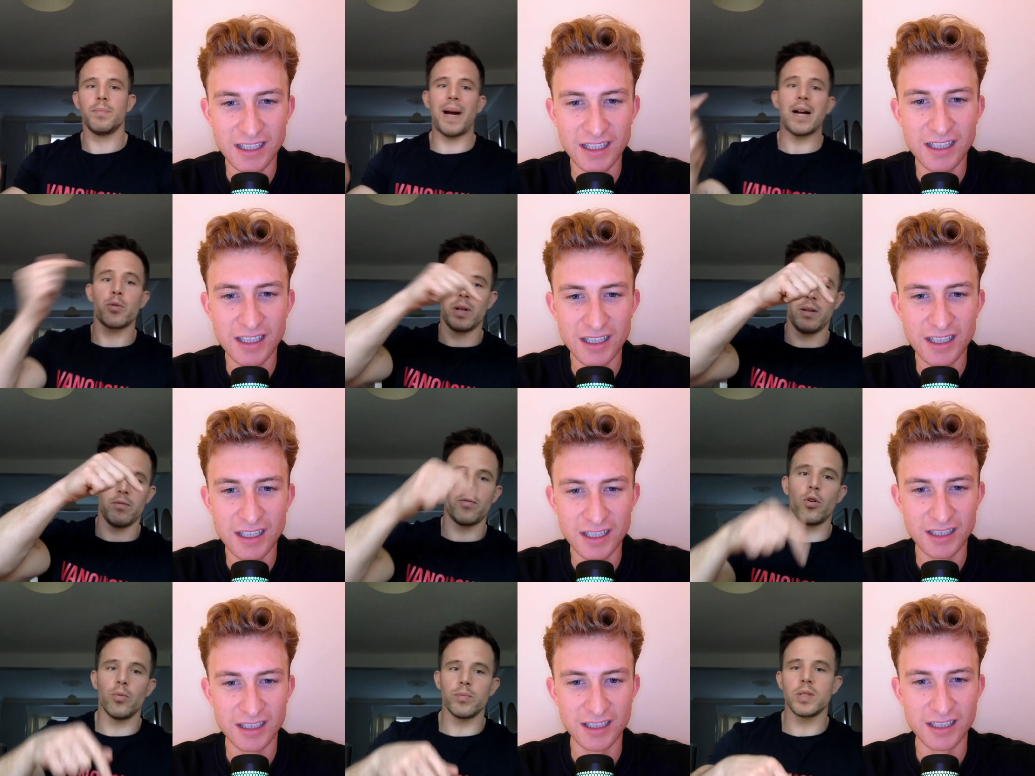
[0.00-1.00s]
Speaker 1: backward
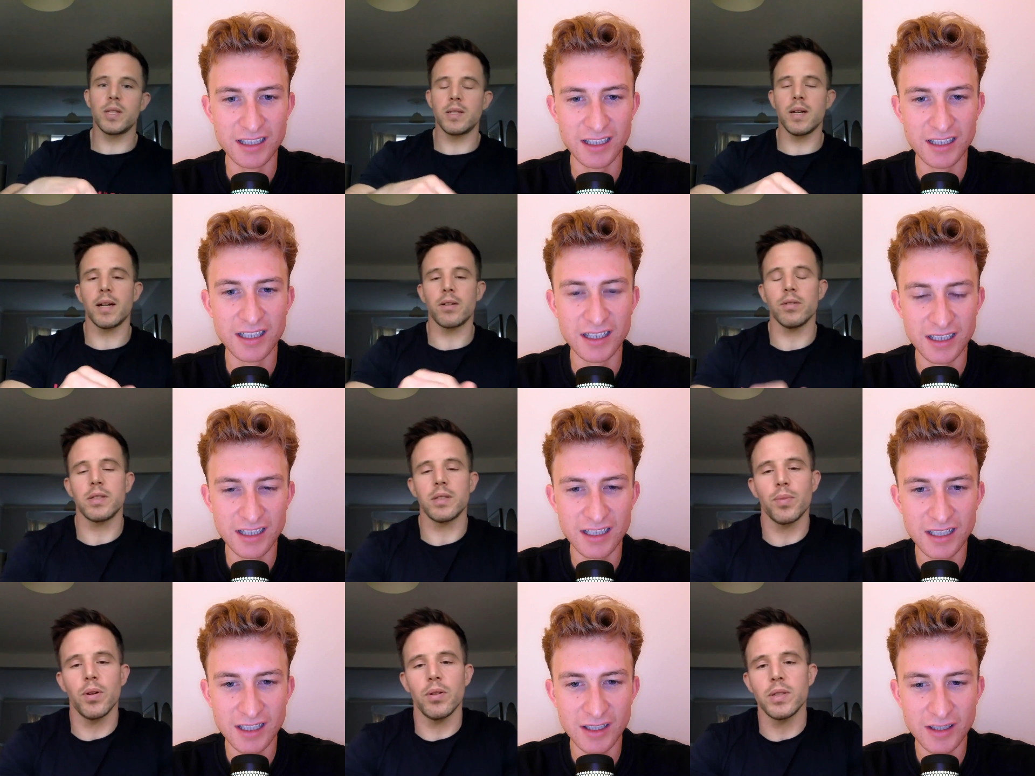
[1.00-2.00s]
informs the
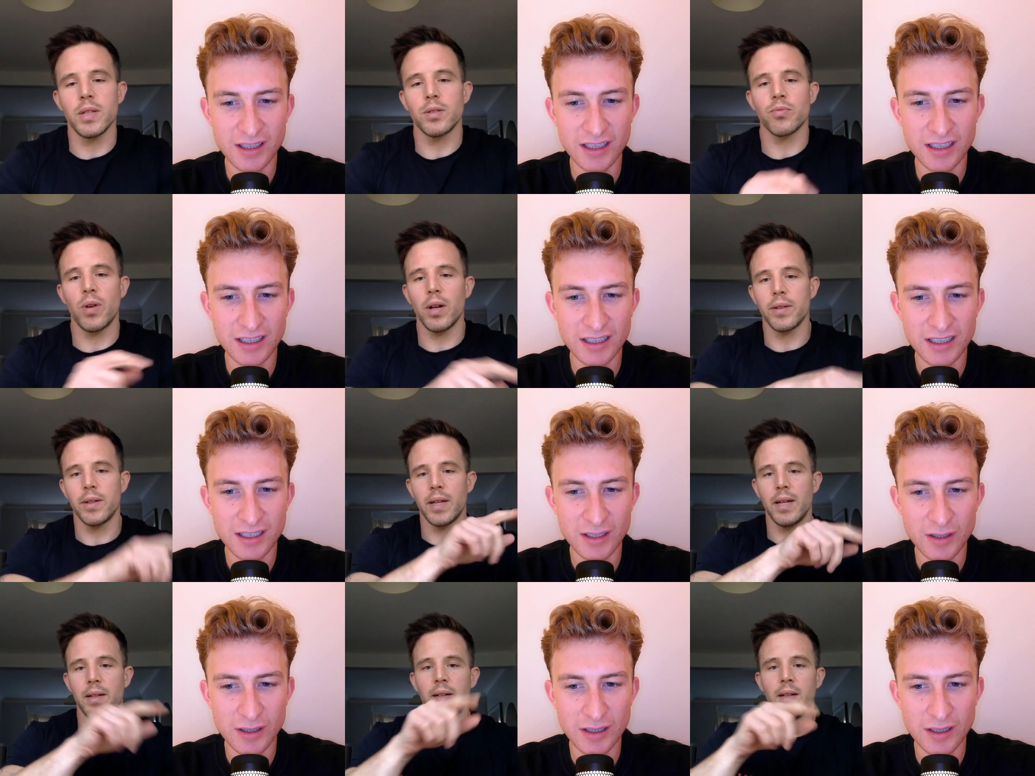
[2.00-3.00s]
diagnostic process rather
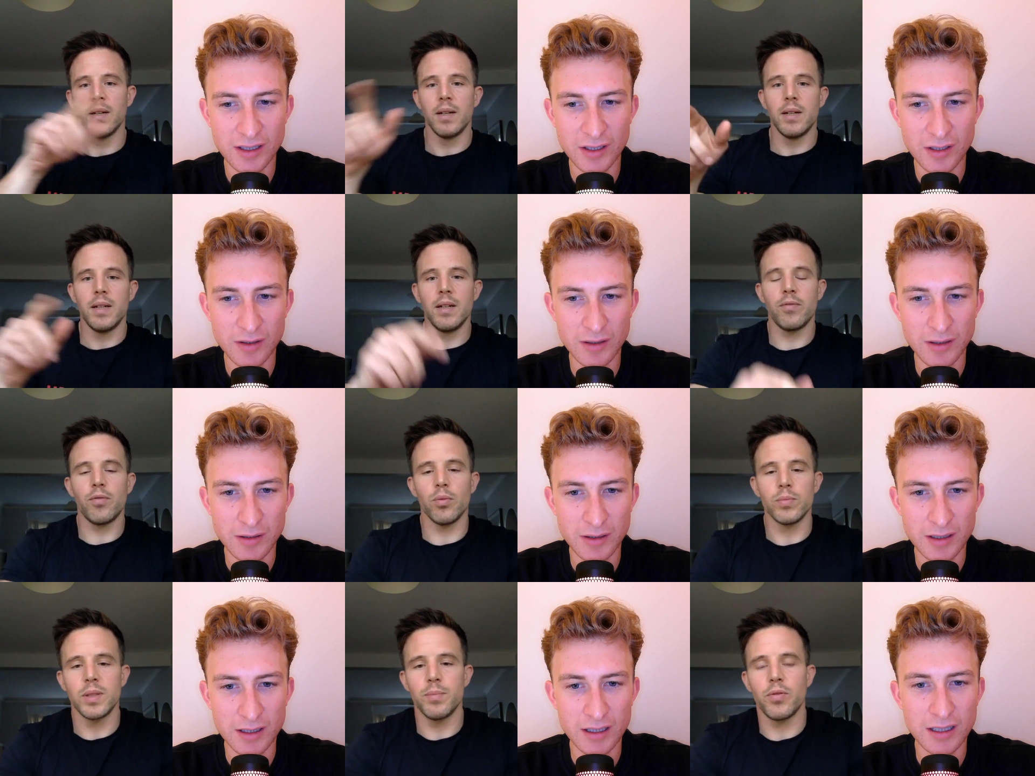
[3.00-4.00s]
than
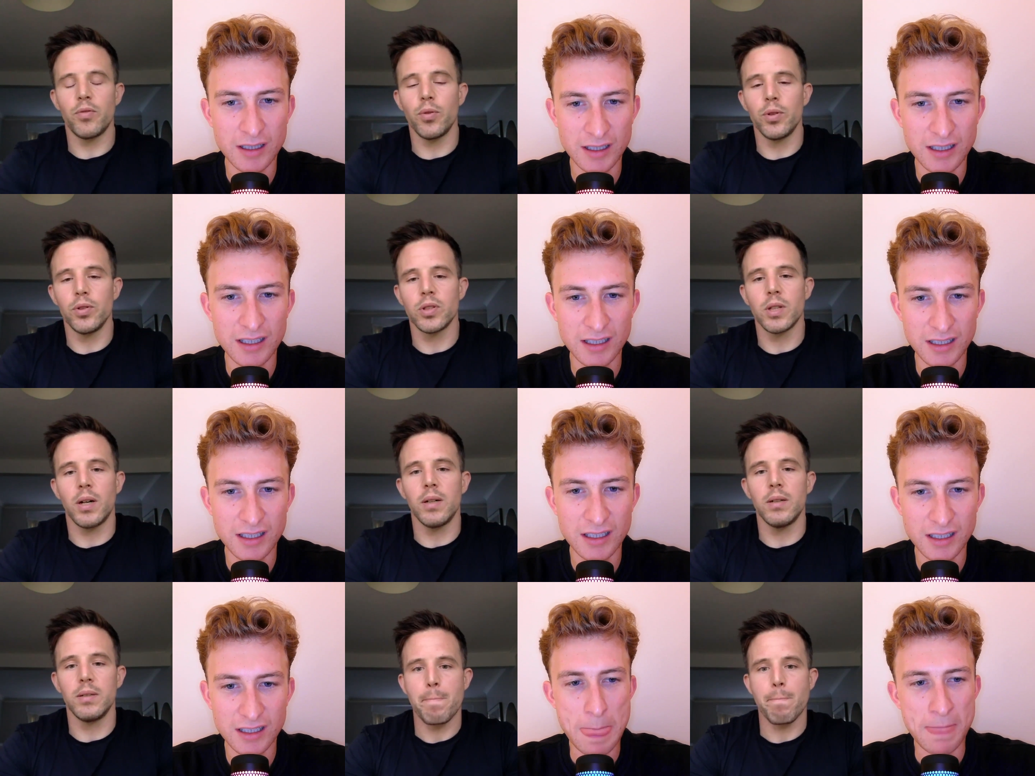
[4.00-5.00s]
informs it before you
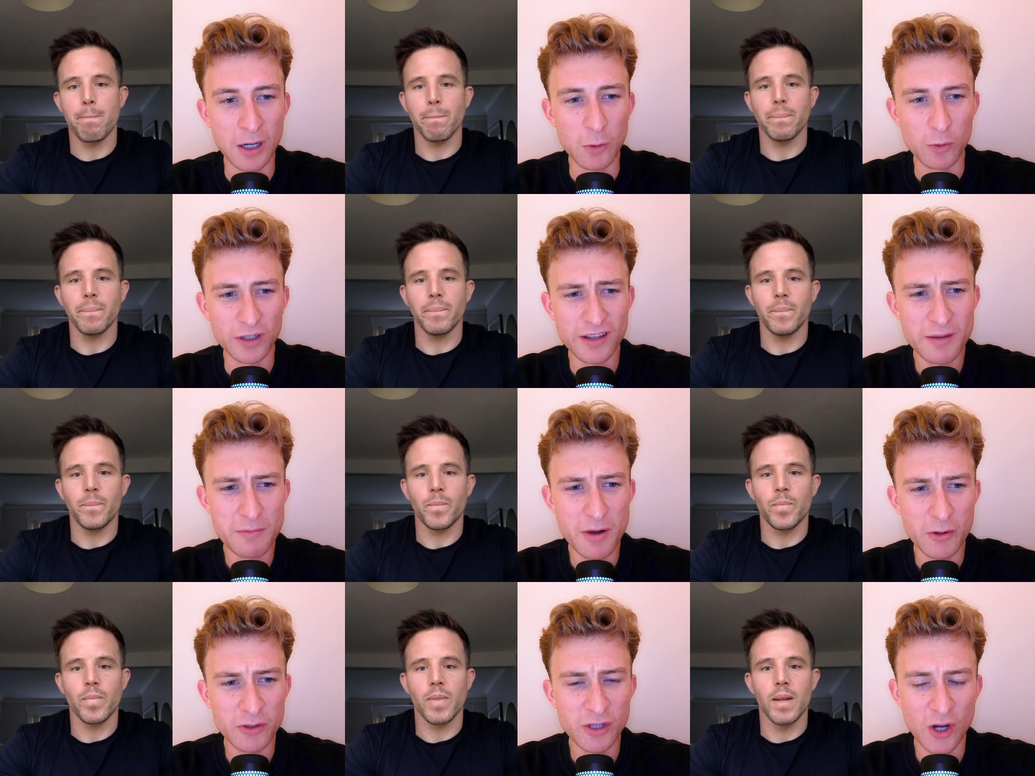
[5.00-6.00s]
start.
Speaker 2: What are the
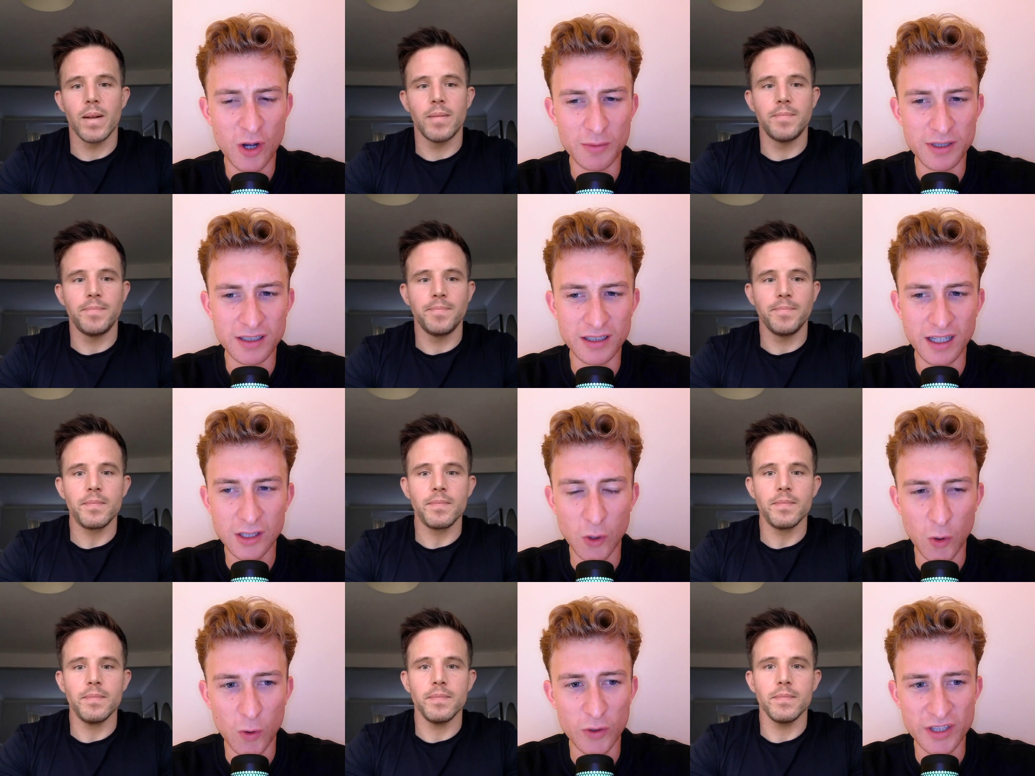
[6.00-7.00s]
most common
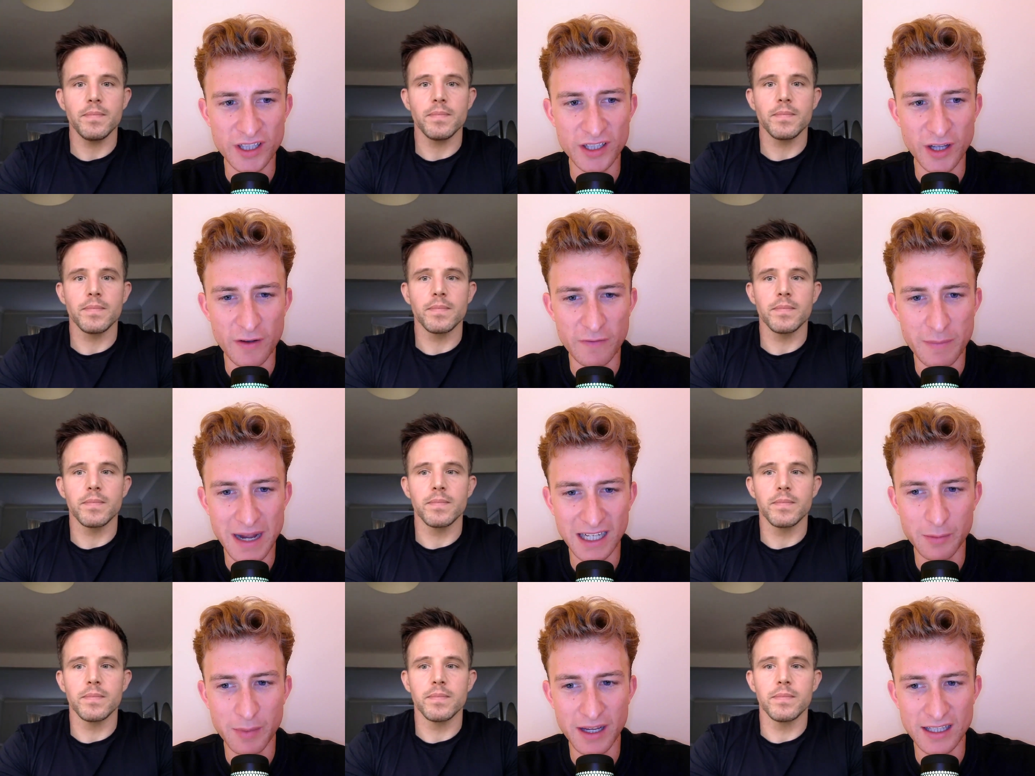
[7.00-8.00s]
causes of
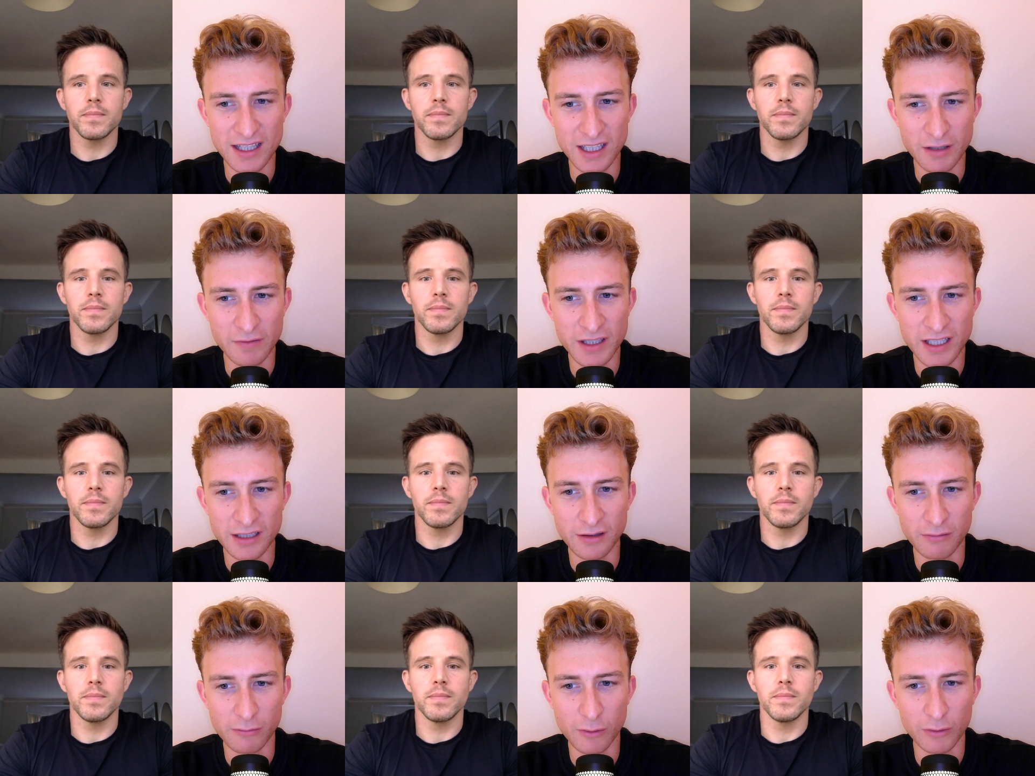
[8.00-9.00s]
back pain that you've seen
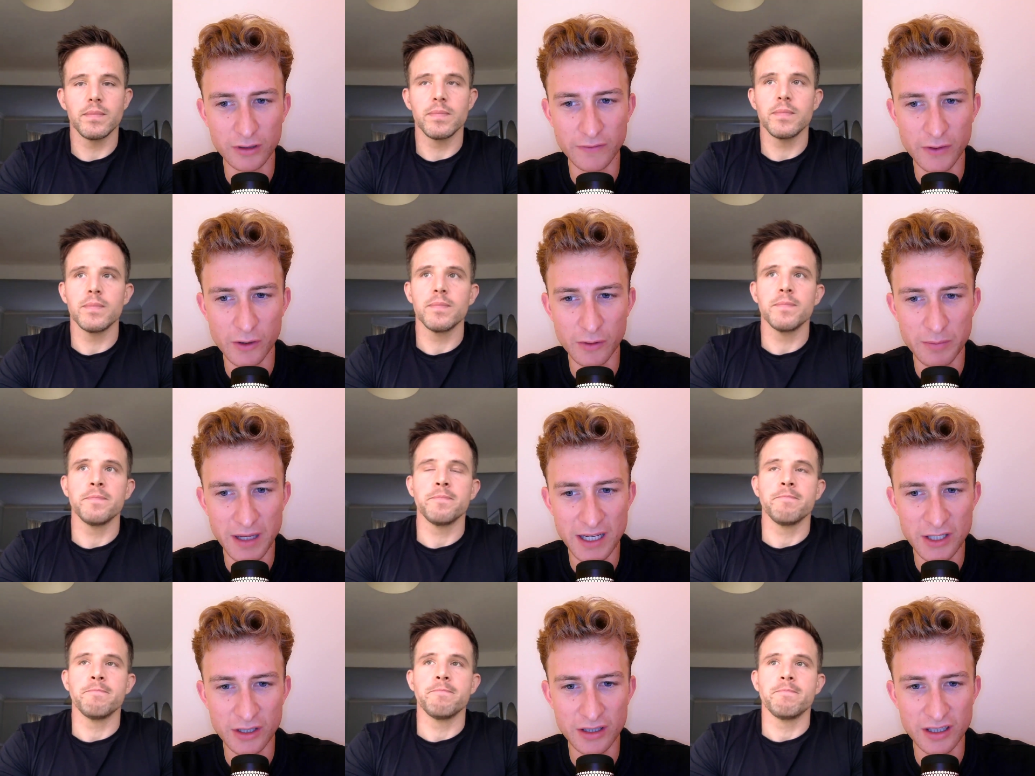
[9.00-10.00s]
through all of your
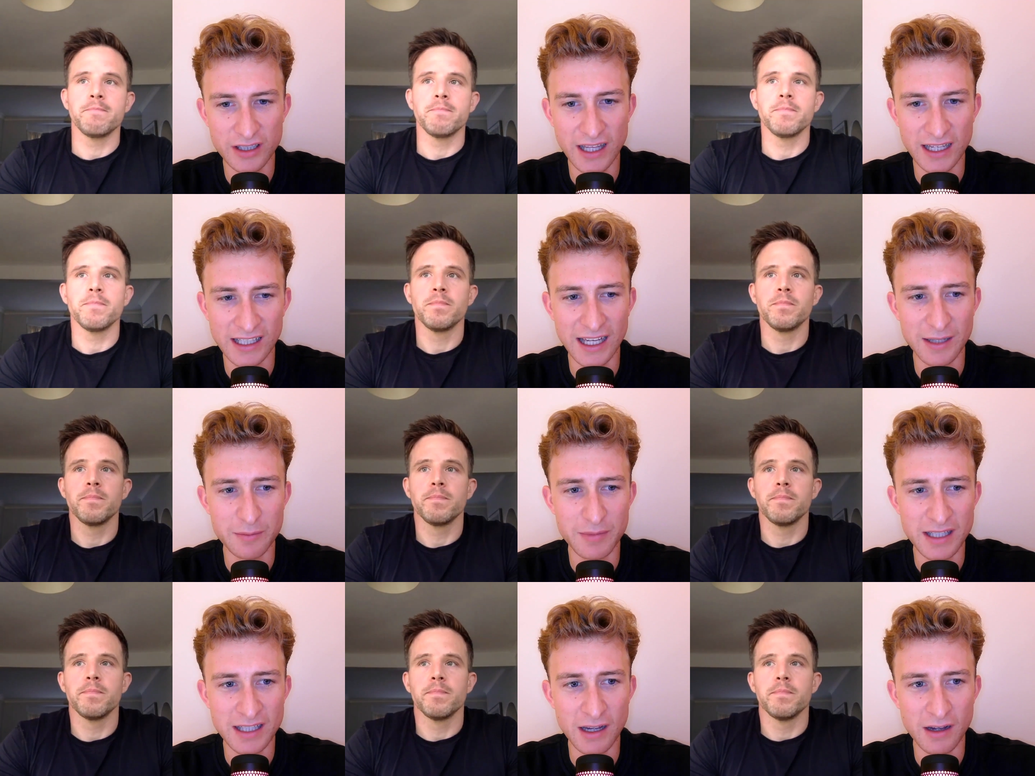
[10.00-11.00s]
patients that can be